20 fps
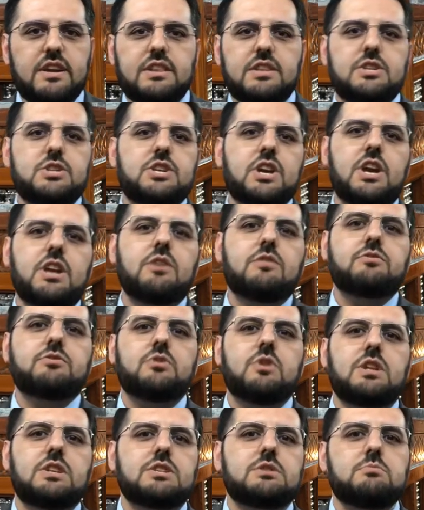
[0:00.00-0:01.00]
in the chain of
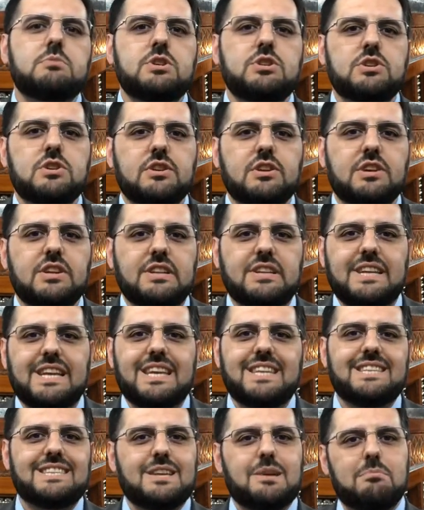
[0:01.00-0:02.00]
transmission
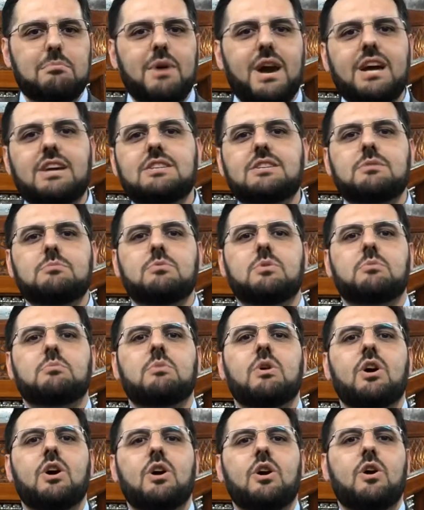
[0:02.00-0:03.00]
contains a
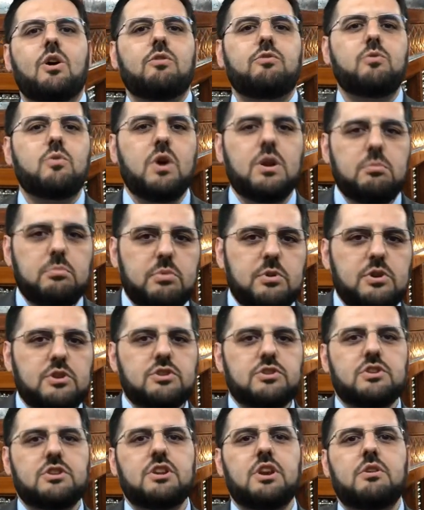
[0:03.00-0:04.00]
maximum of one
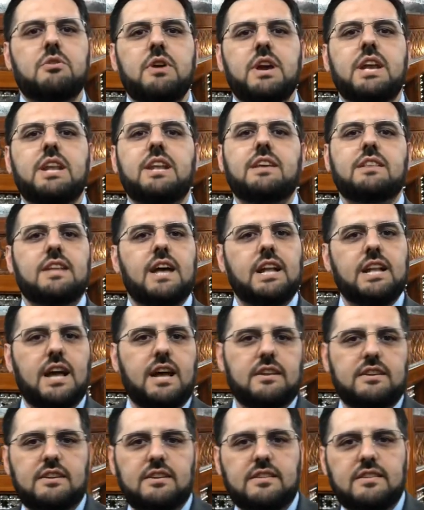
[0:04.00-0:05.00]
person narrating that
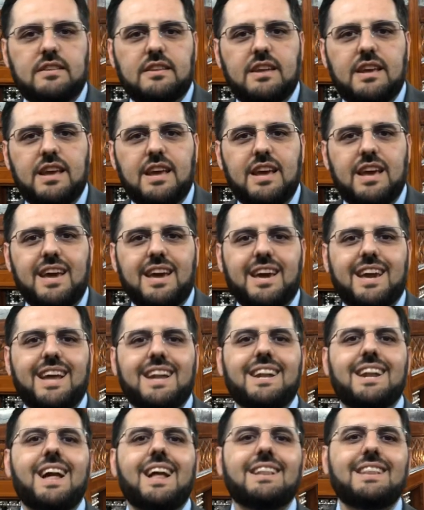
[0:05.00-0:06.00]
hadith,
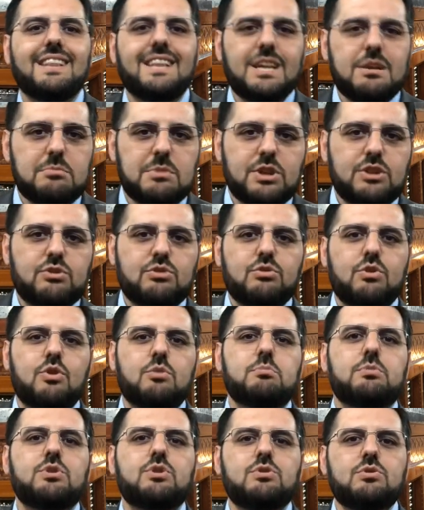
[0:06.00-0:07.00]
cannot limit or
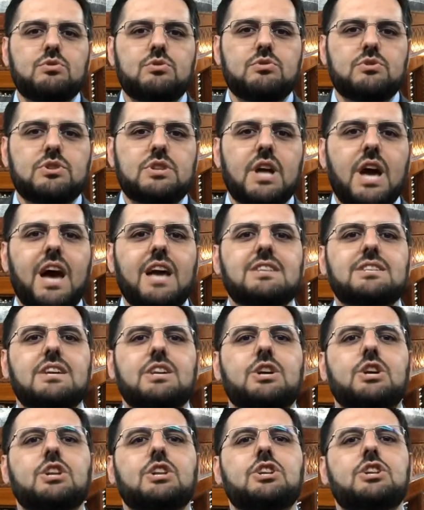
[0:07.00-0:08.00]
be used as a
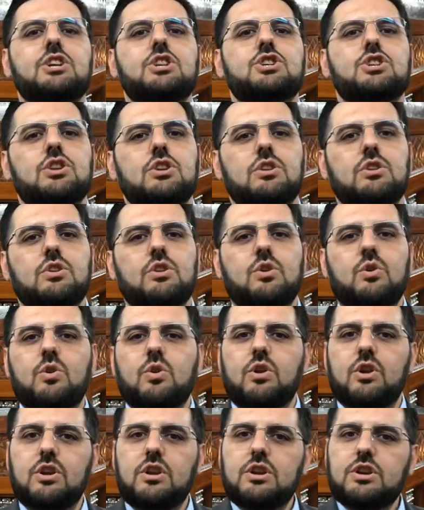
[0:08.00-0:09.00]
condition
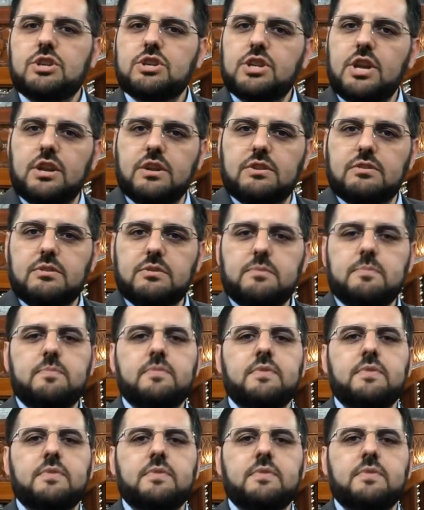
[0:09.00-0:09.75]
or shart.